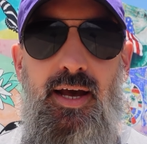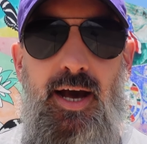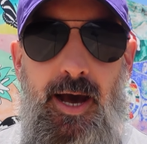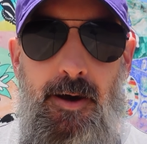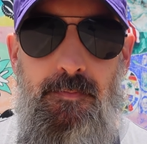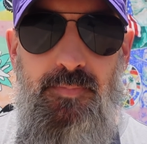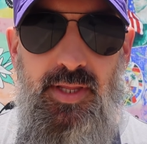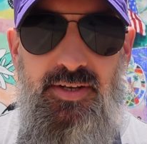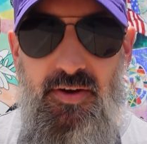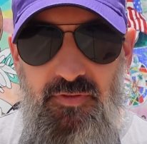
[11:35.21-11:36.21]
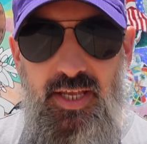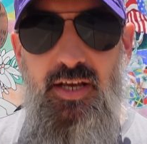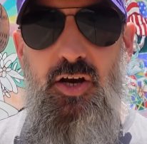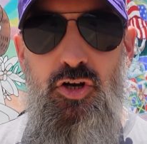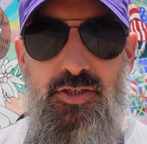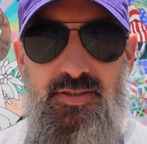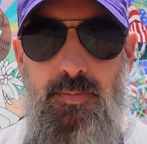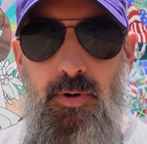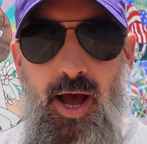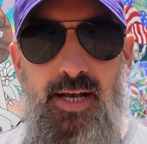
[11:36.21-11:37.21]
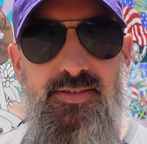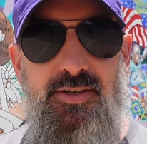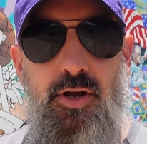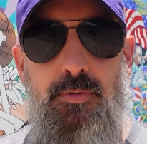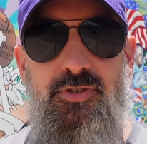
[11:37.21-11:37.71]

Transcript: um, definitely a good surprise, you know,